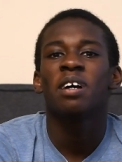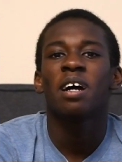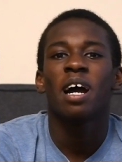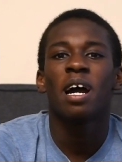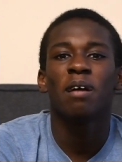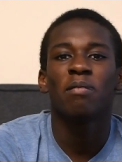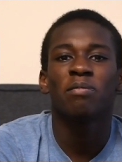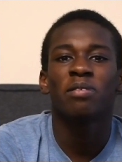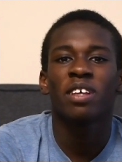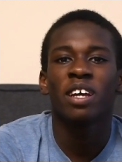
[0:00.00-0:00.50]

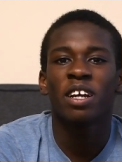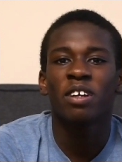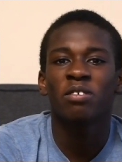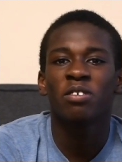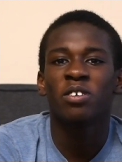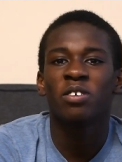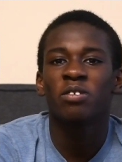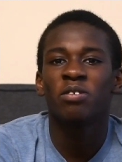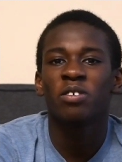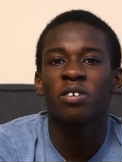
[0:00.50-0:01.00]
I'm
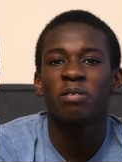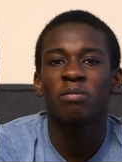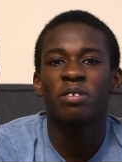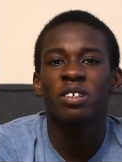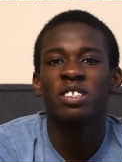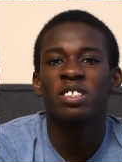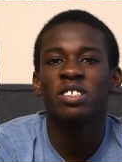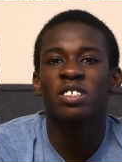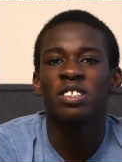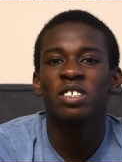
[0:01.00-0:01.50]
thankful for
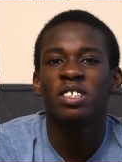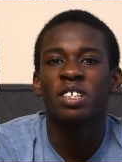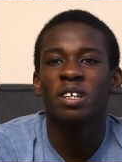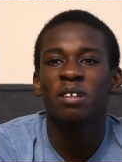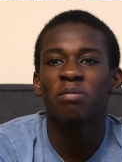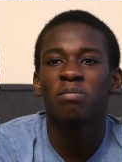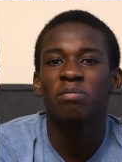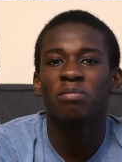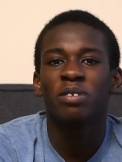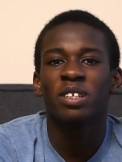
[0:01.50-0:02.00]
Mister
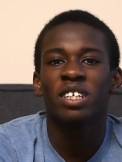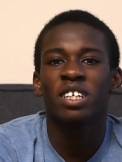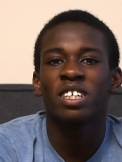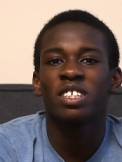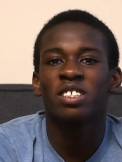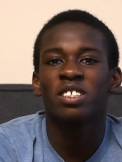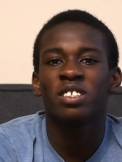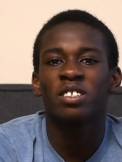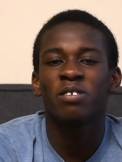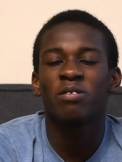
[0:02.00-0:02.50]
Jim
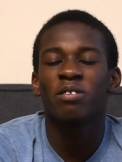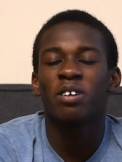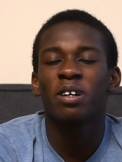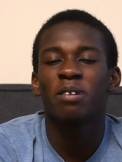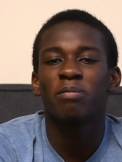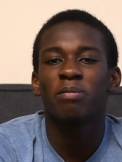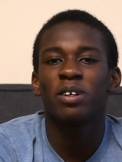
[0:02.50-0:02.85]
because he's a fun